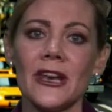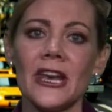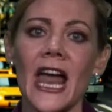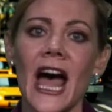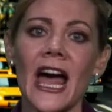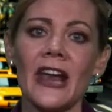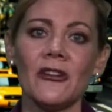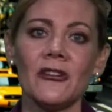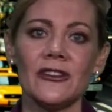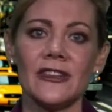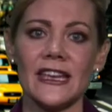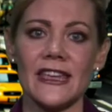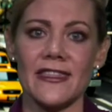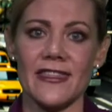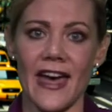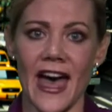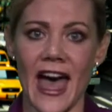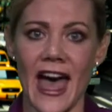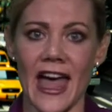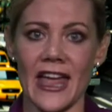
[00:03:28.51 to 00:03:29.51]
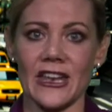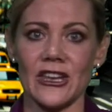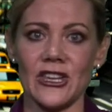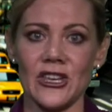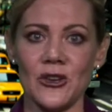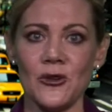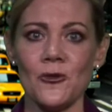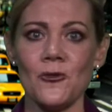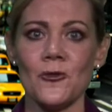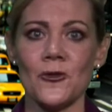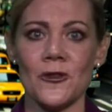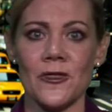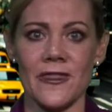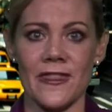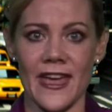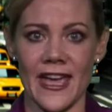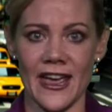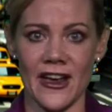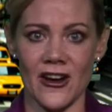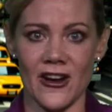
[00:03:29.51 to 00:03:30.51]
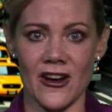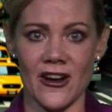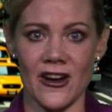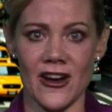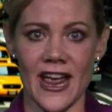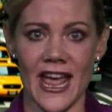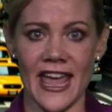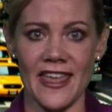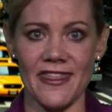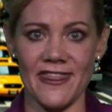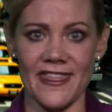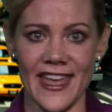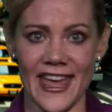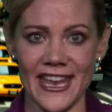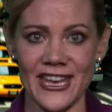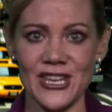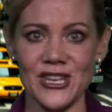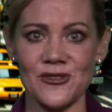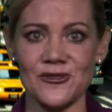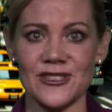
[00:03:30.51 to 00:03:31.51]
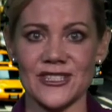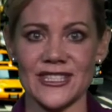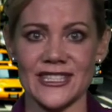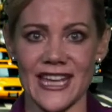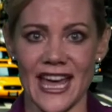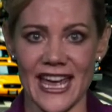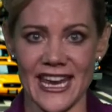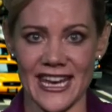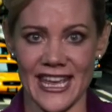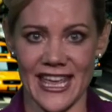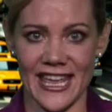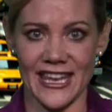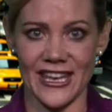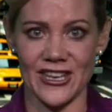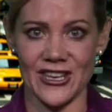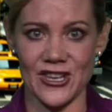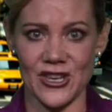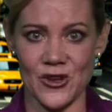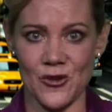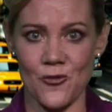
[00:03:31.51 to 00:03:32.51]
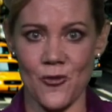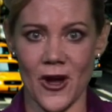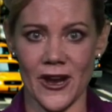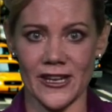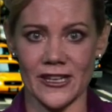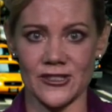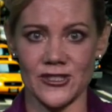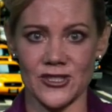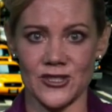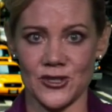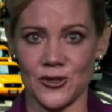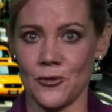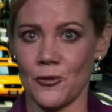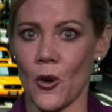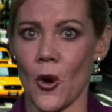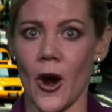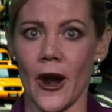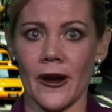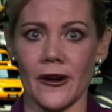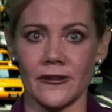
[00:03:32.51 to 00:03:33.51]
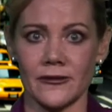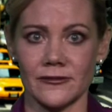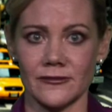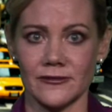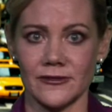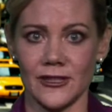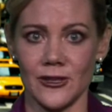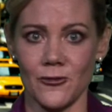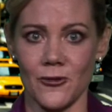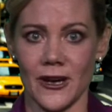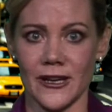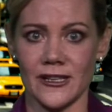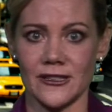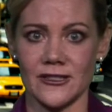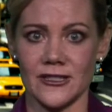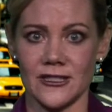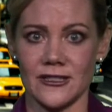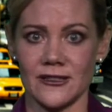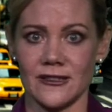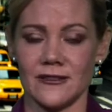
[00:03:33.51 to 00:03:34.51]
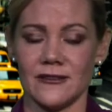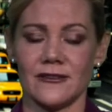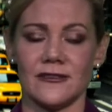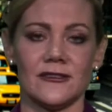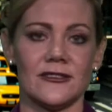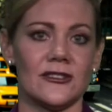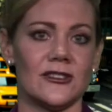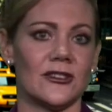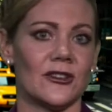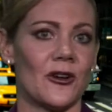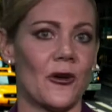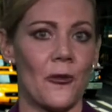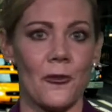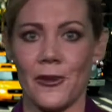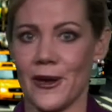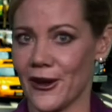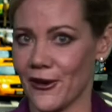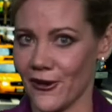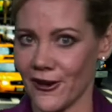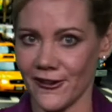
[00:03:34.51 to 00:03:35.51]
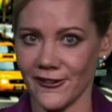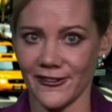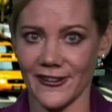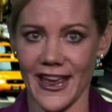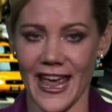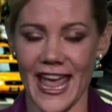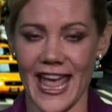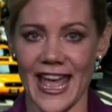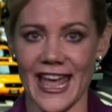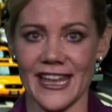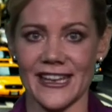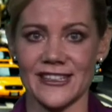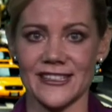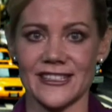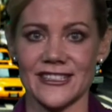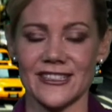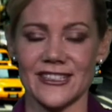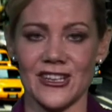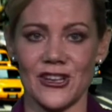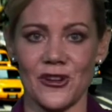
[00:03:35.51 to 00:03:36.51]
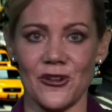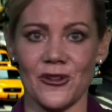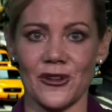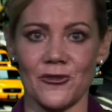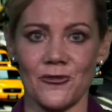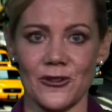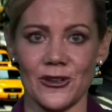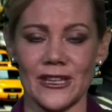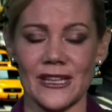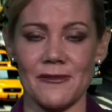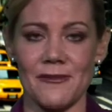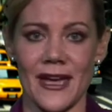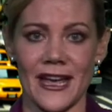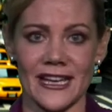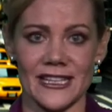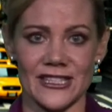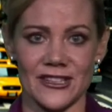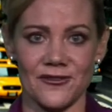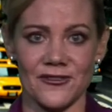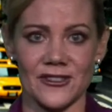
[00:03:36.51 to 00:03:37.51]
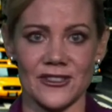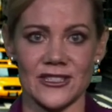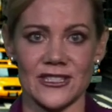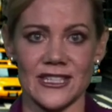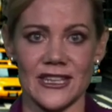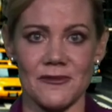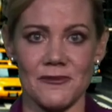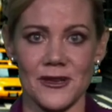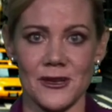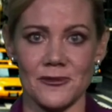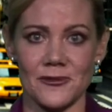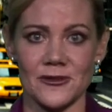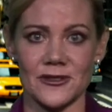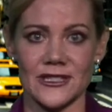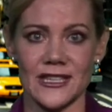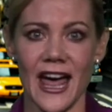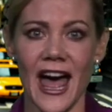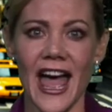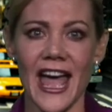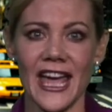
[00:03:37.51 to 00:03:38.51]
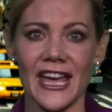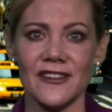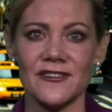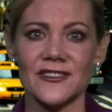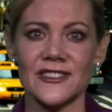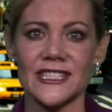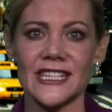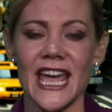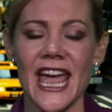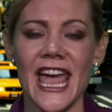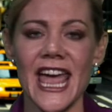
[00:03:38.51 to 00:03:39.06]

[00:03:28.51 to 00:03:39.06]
not only that, you were there, and then you decided you wanted to do more. You wanted to go bigger and, and really make a difference in people's lives.